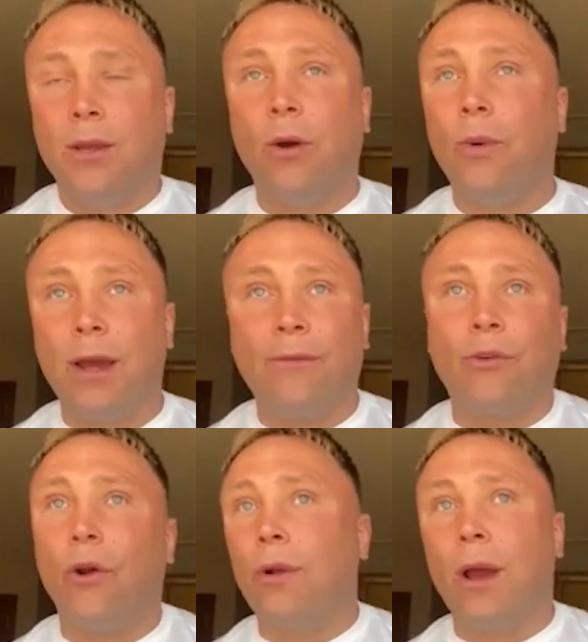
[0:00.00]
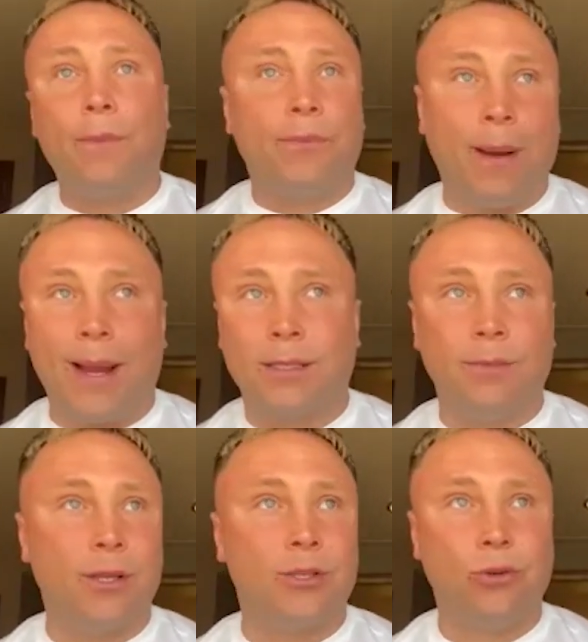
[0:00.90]
you know, where I've grown up, back to
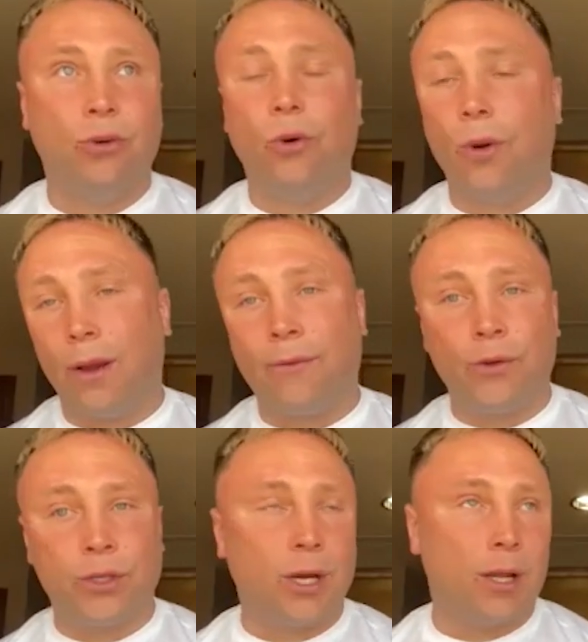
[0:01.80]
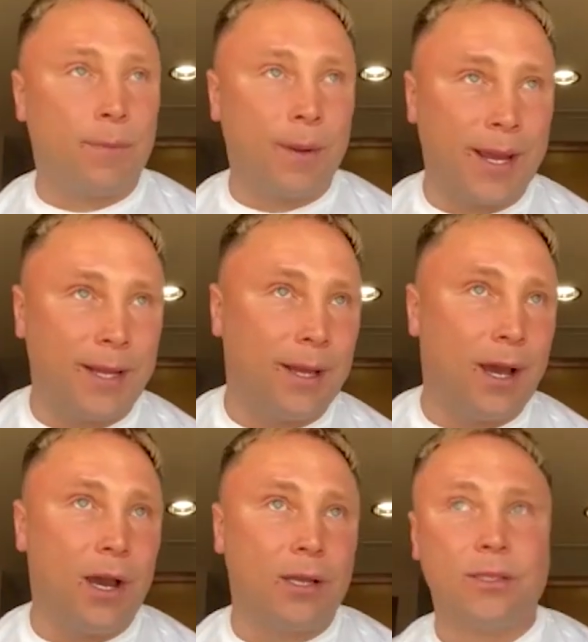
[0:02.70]
my school, where I first started playing
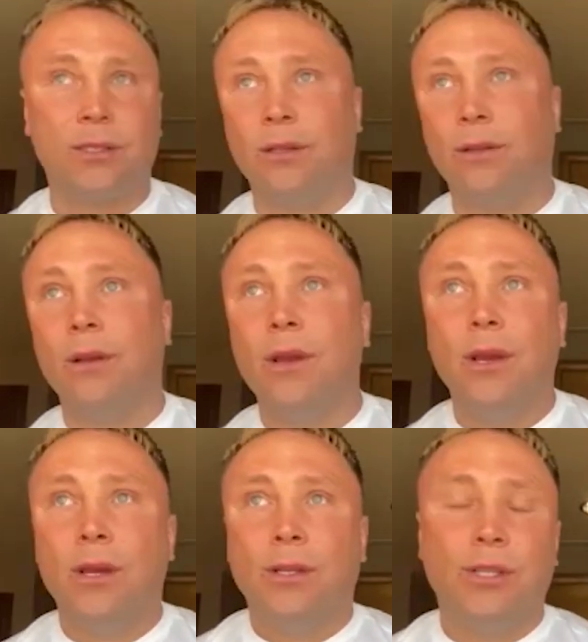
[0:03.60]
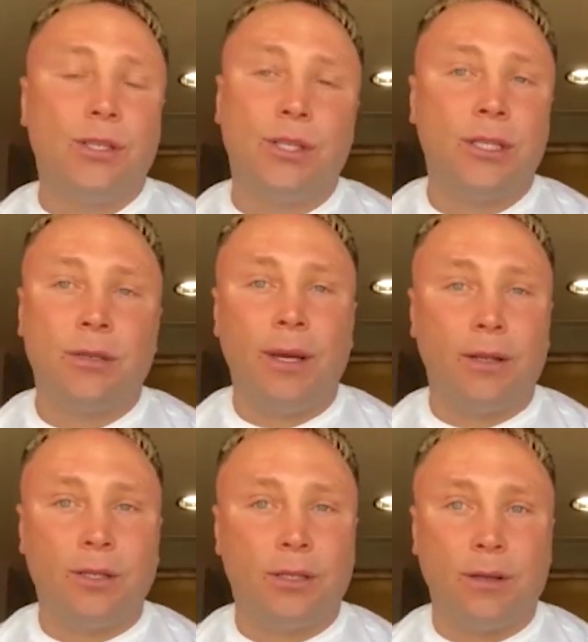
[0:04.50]
darts, and just to
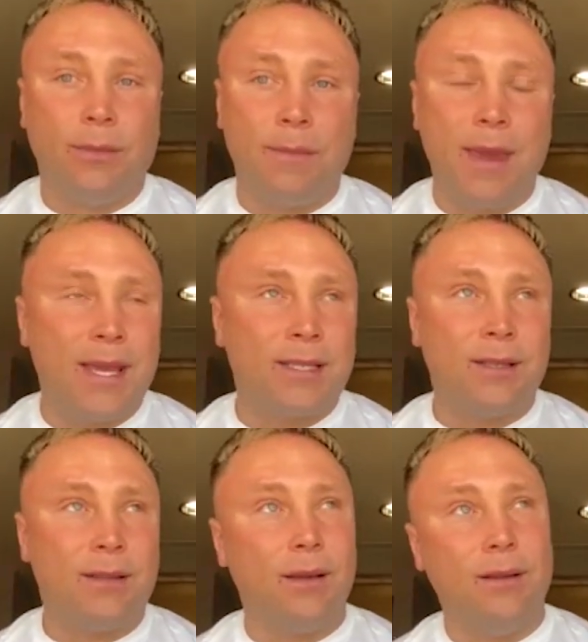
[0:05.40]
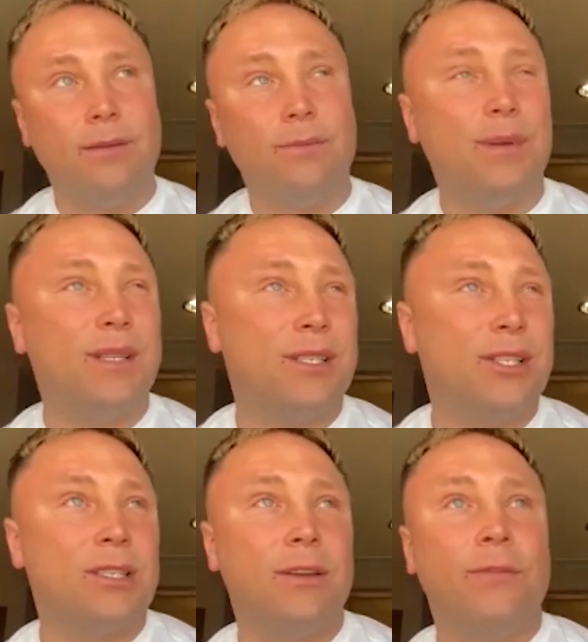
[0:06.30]
my mates. But it's just